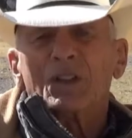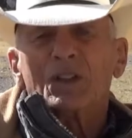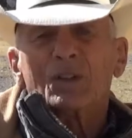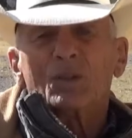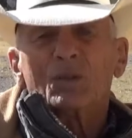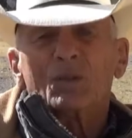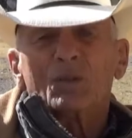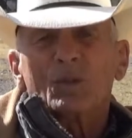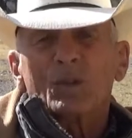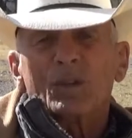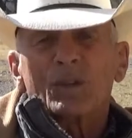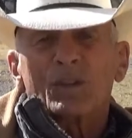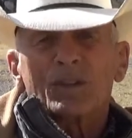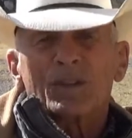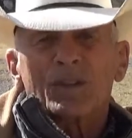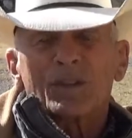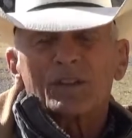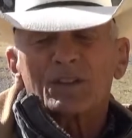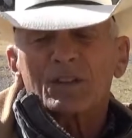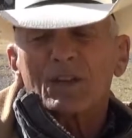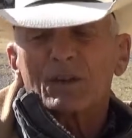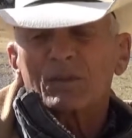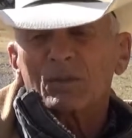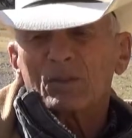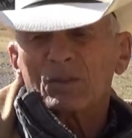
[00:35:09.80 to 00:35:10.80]
with
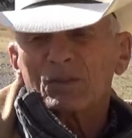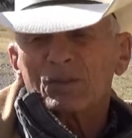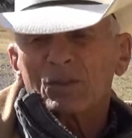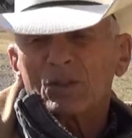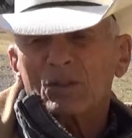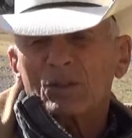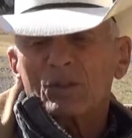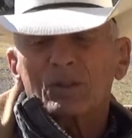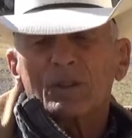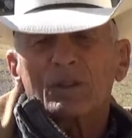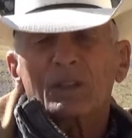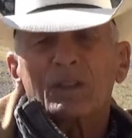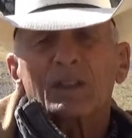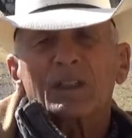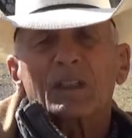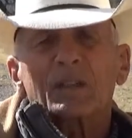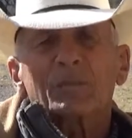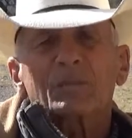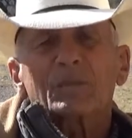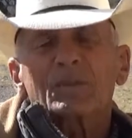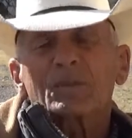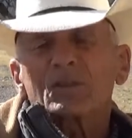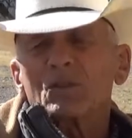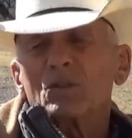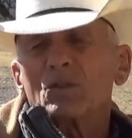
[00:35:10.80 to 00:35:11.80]
several children to
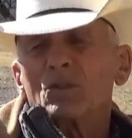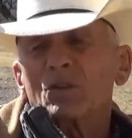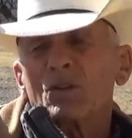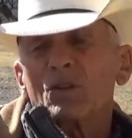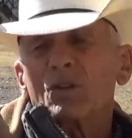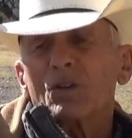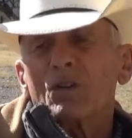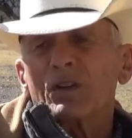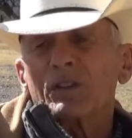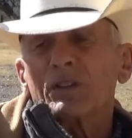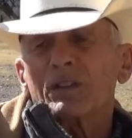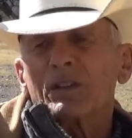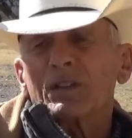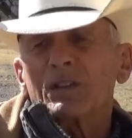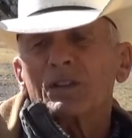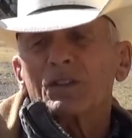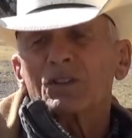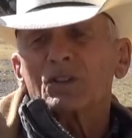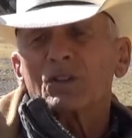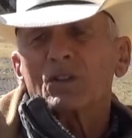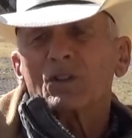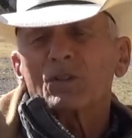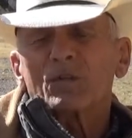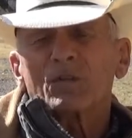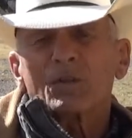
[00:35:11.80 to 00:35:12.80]
keep the school going. And
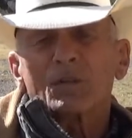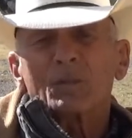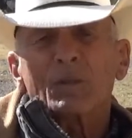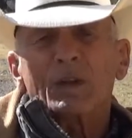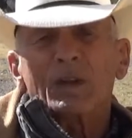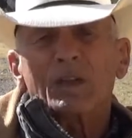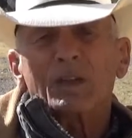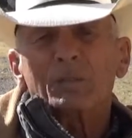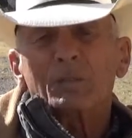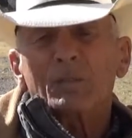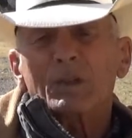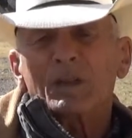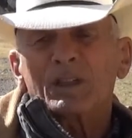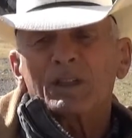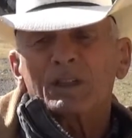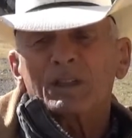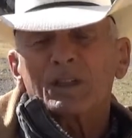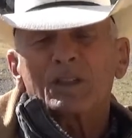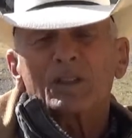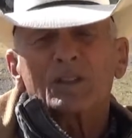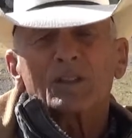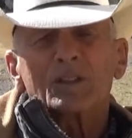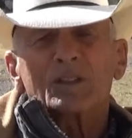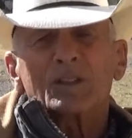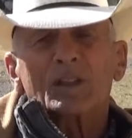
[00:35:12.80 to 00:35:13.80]
so for many, many
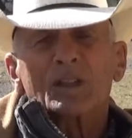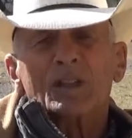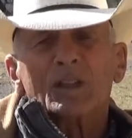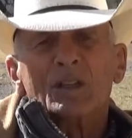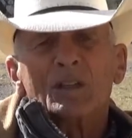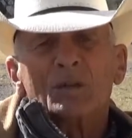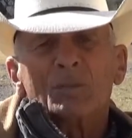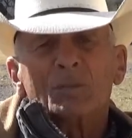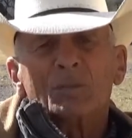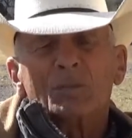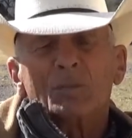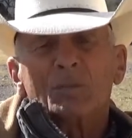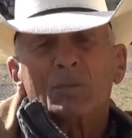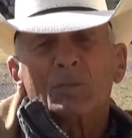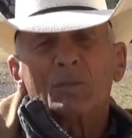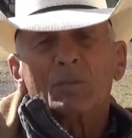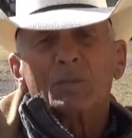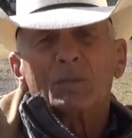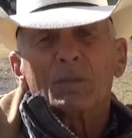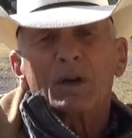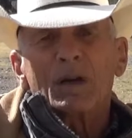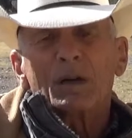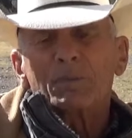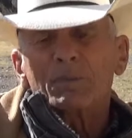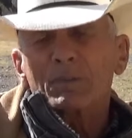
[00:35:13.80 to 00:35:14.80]
years,
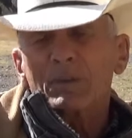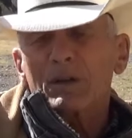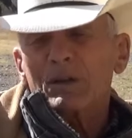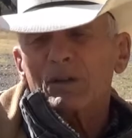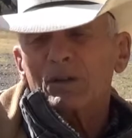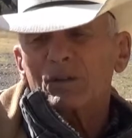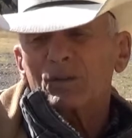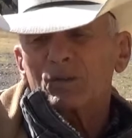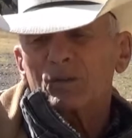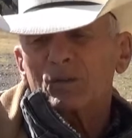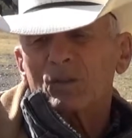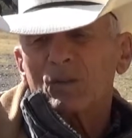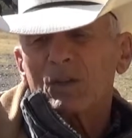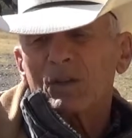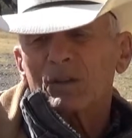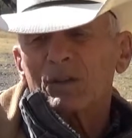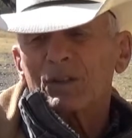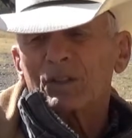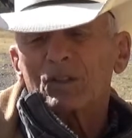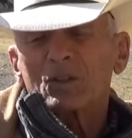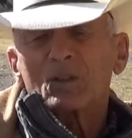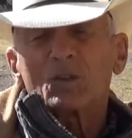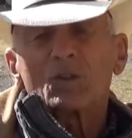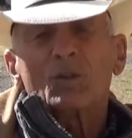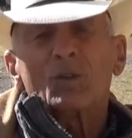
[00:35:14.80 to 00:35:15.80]
my parents were on
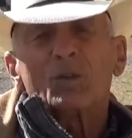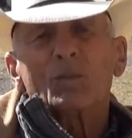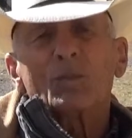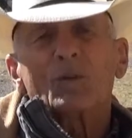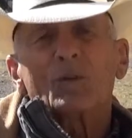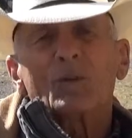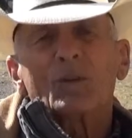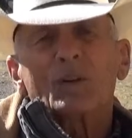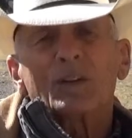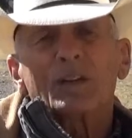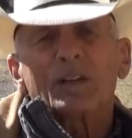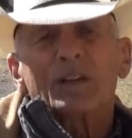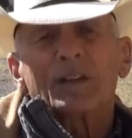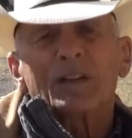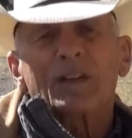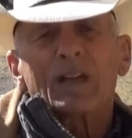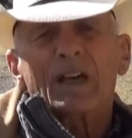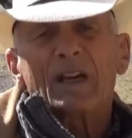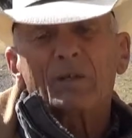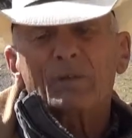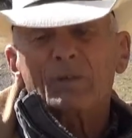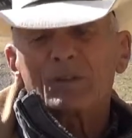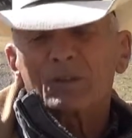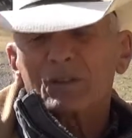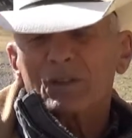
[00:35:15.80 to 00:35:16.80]
the school board and
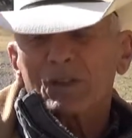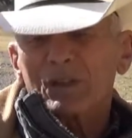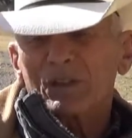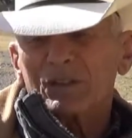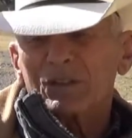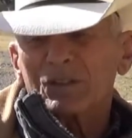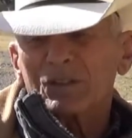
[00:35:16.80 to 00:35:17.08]
I was on the